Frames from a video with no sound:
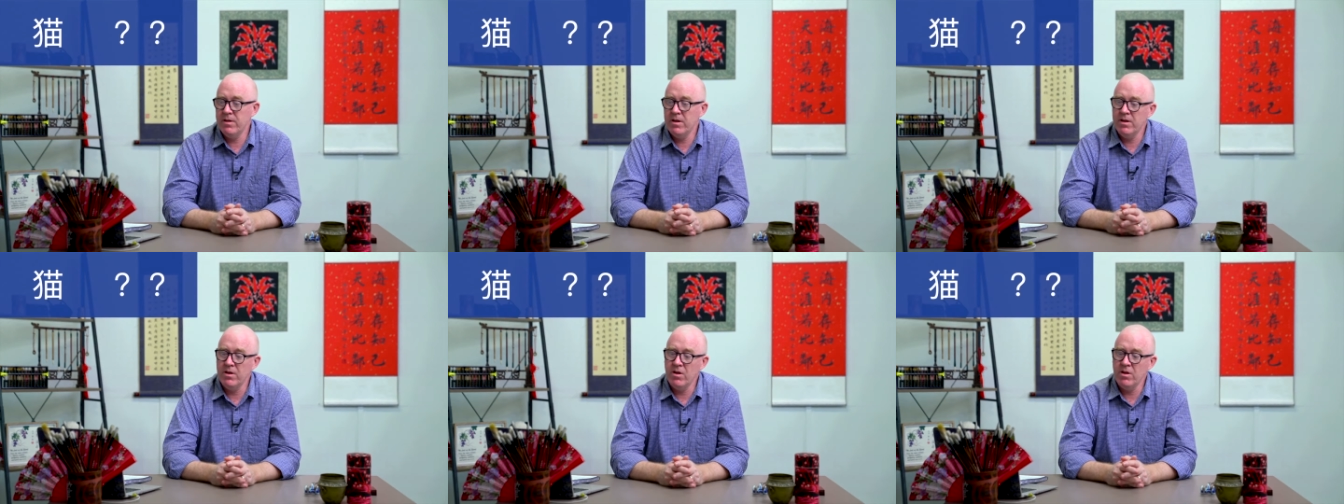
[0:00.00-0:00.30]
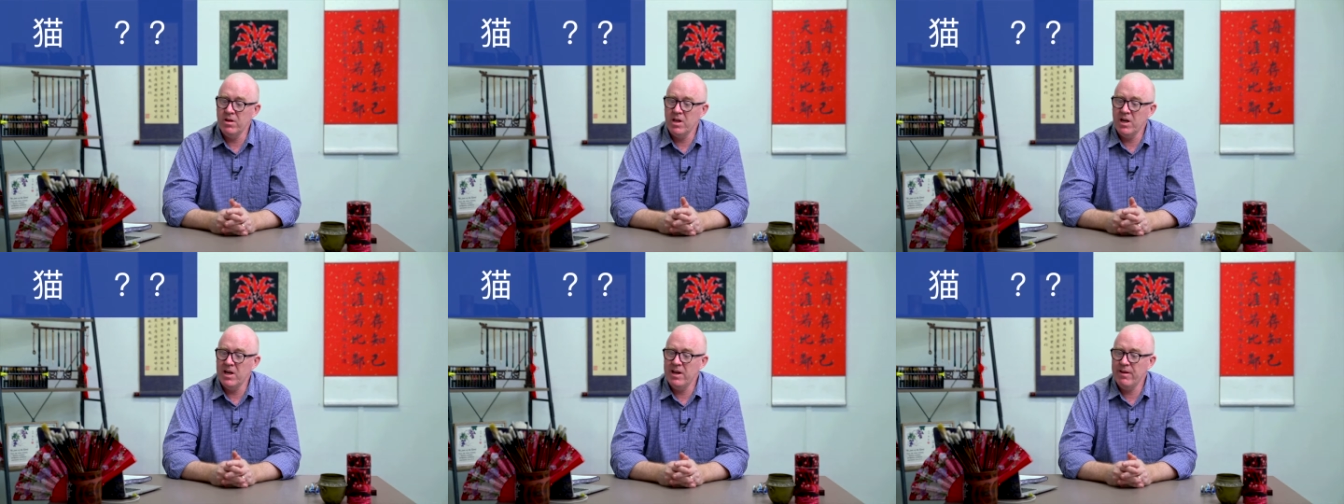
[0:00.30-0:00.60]
and
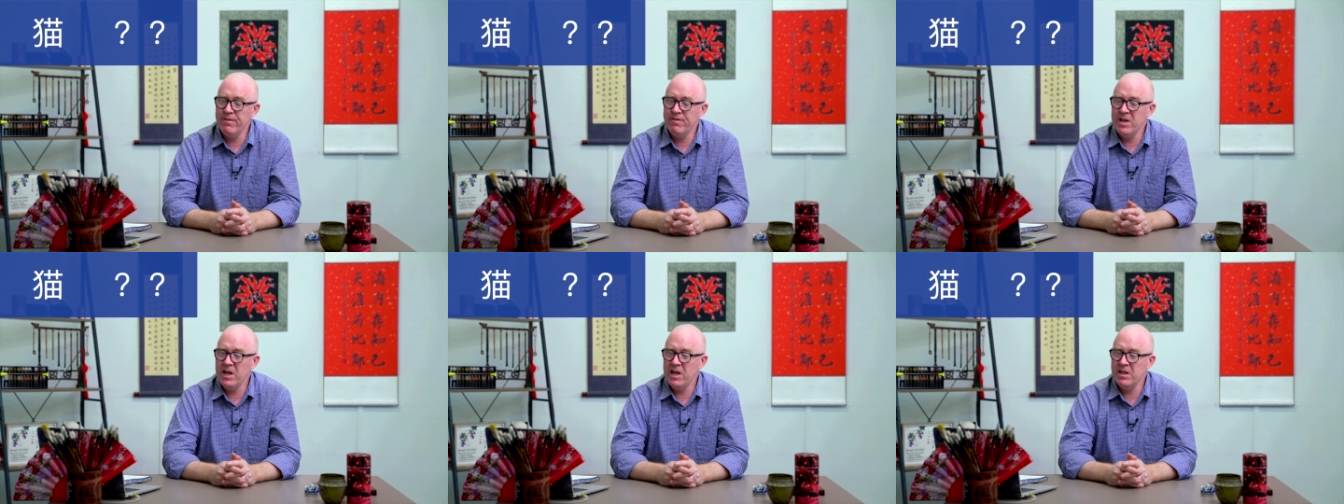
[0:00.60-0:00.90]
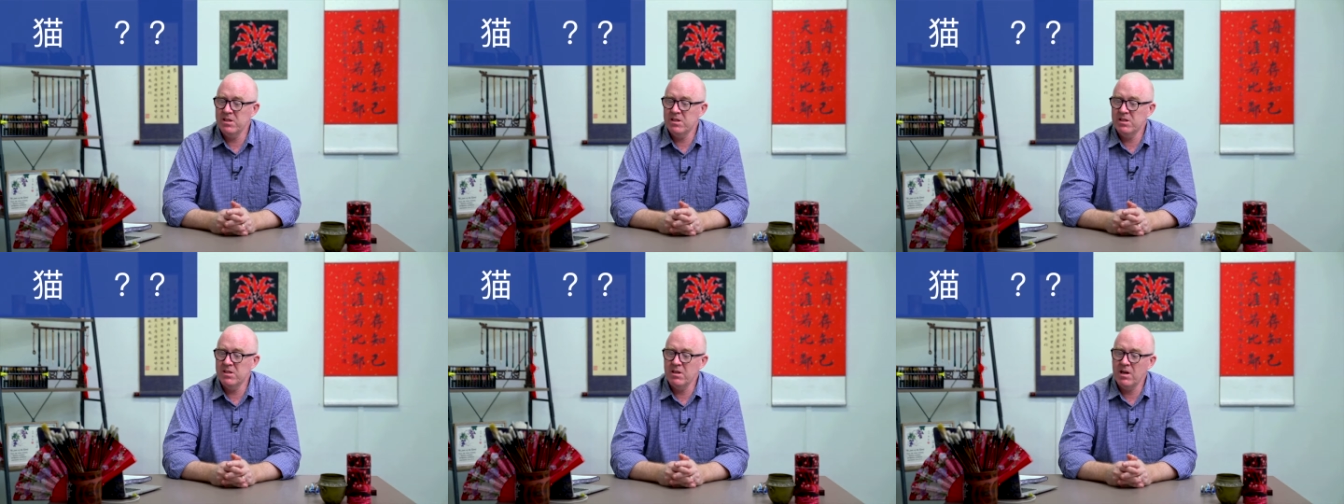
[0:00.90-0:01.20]
on the
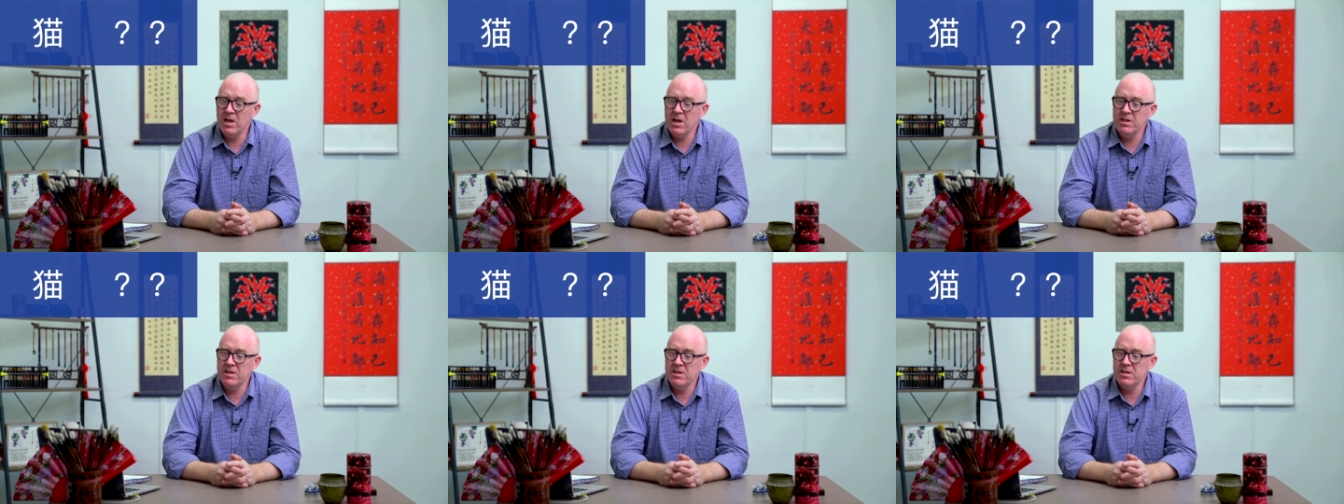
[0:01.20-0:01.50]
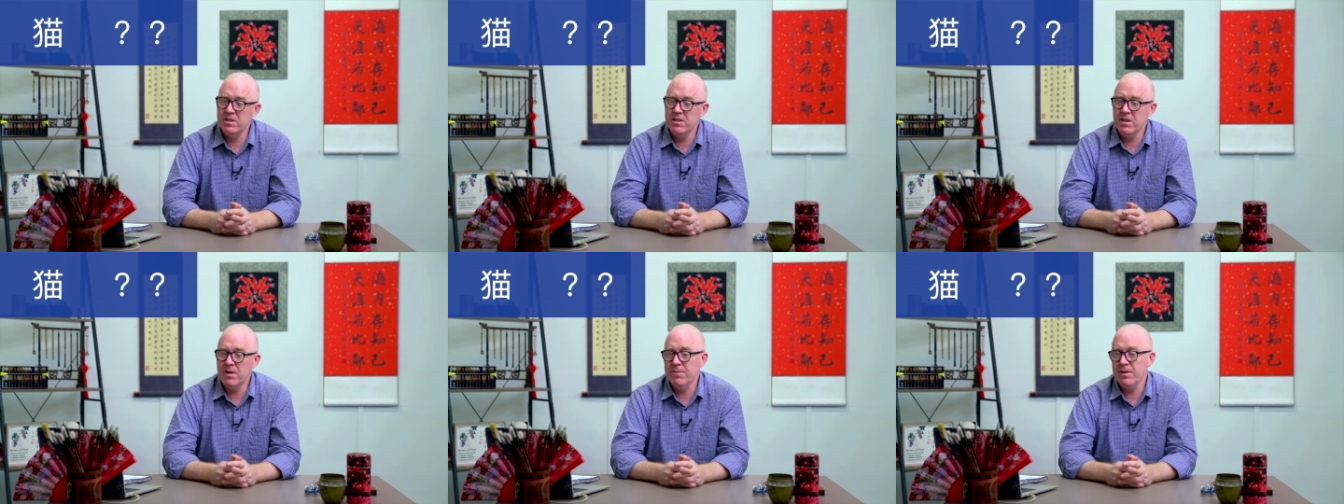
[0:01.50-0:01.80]
left-hand side
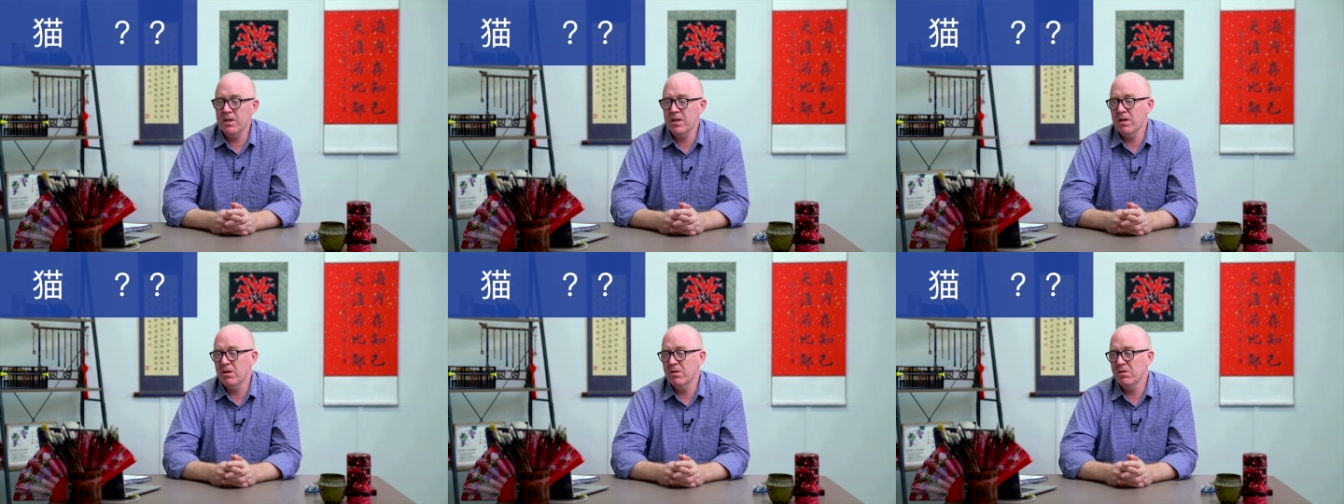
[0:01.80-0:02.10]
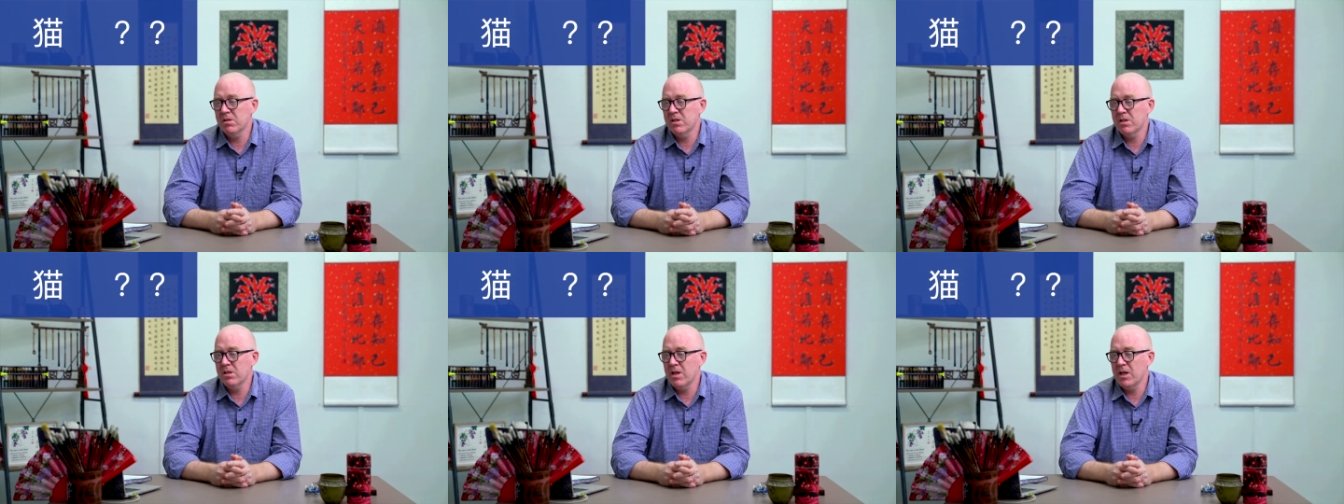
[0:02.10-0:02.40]
there's something that
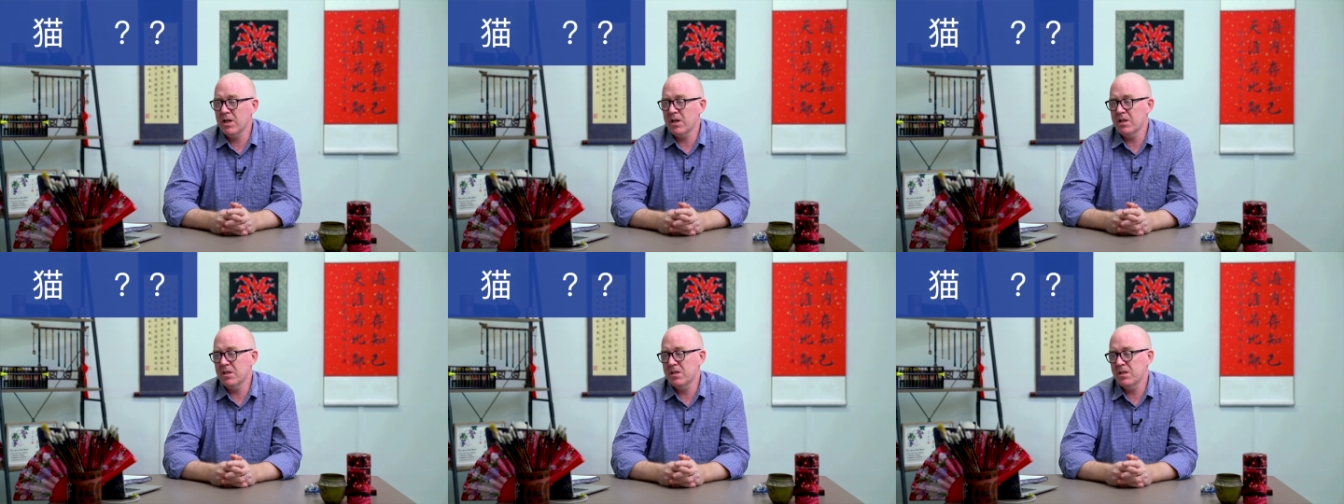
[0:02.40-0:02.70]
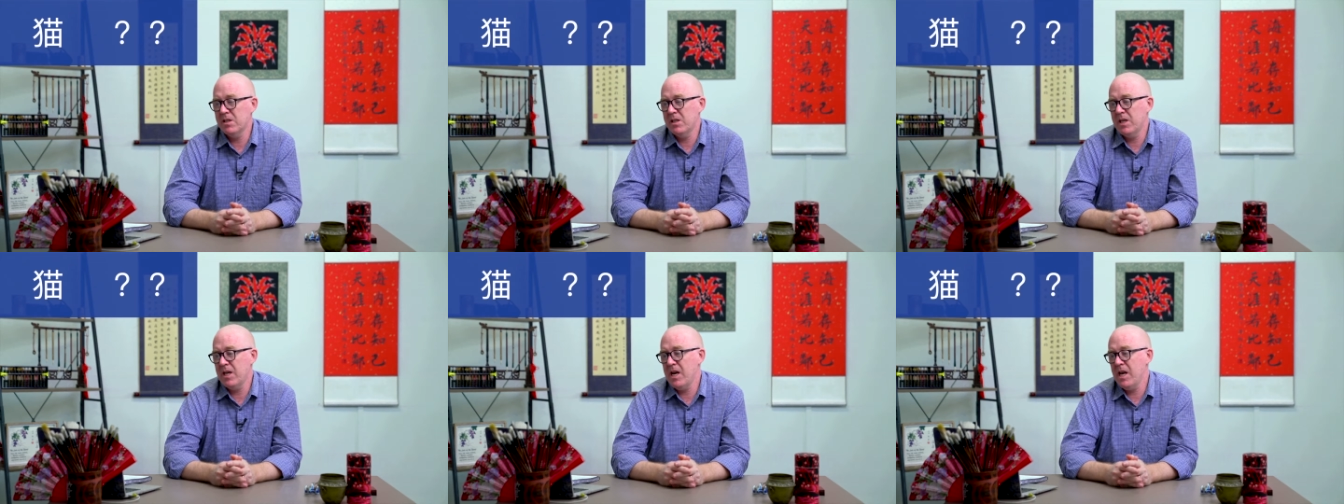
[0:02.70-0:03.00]
looks like a
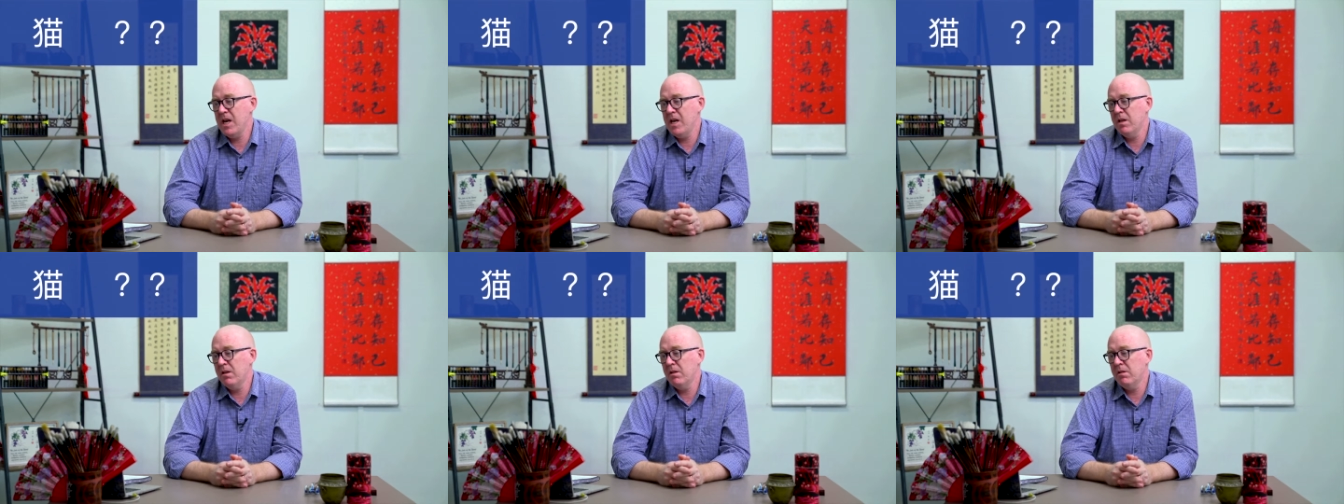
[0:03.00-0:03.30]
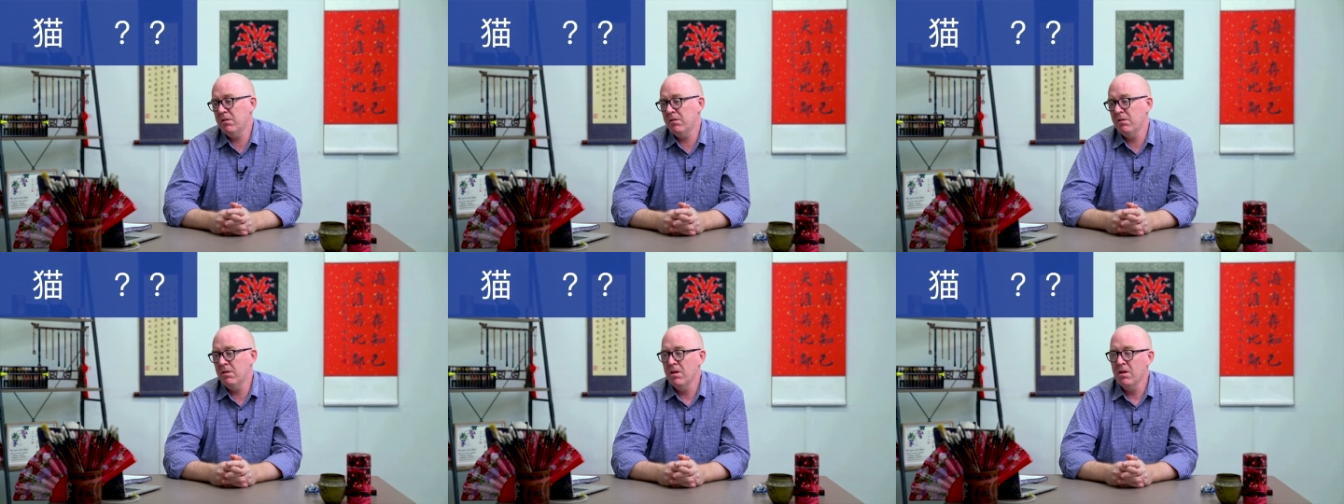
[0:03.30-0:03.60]

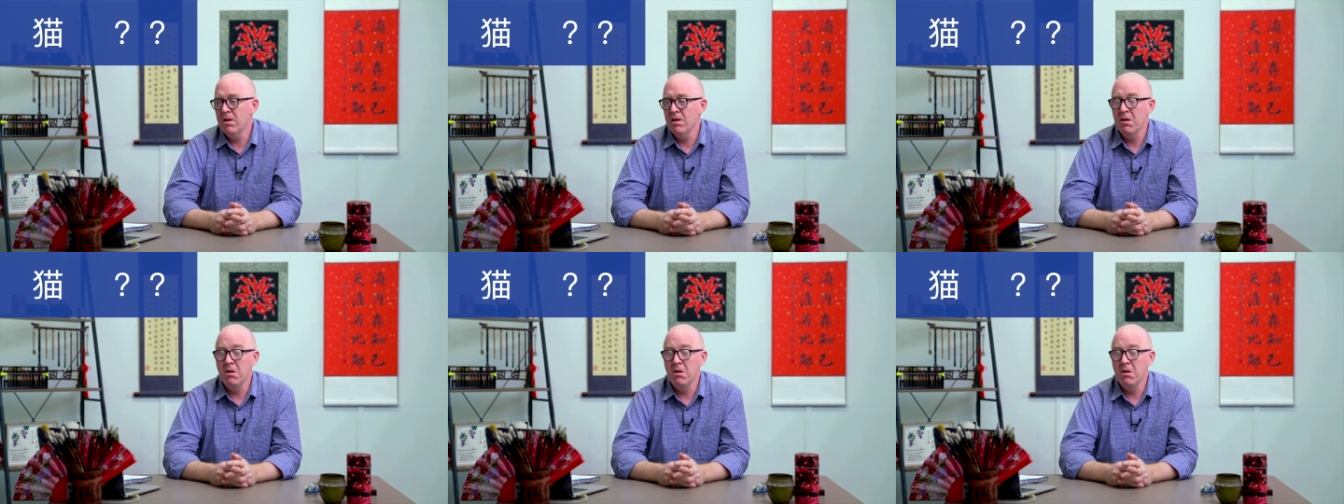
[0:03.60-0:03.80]
tail.